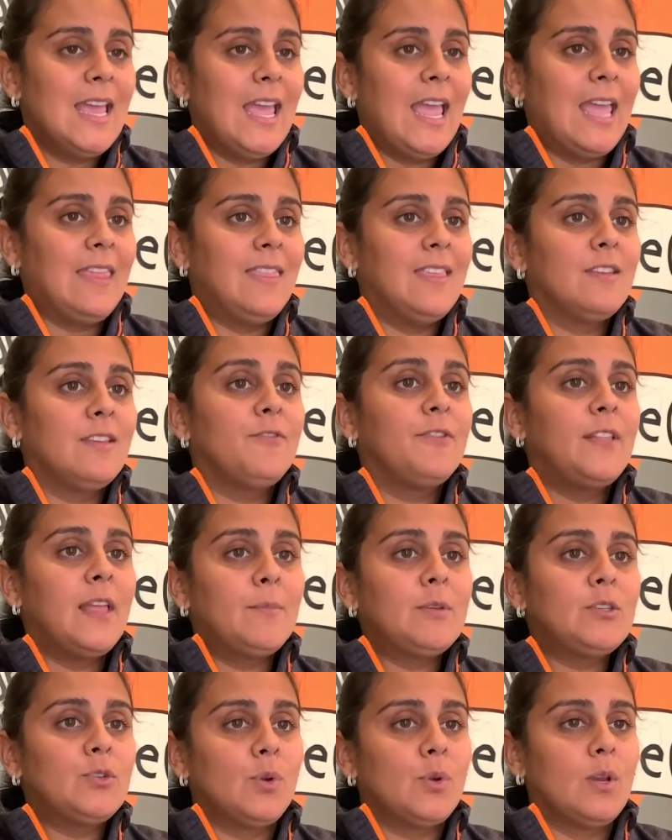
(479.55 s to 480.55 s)
And the
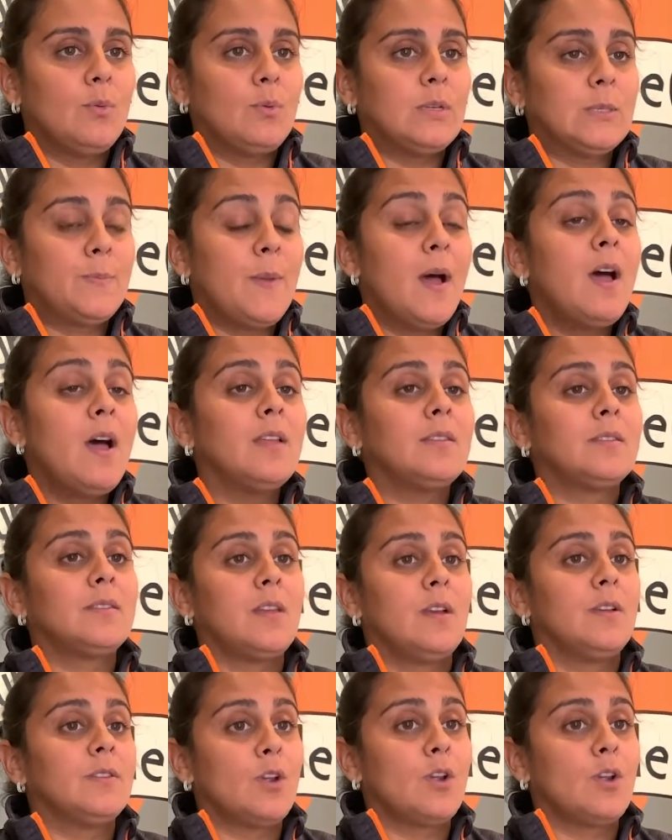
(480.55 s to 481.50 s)
inflammatory response tells our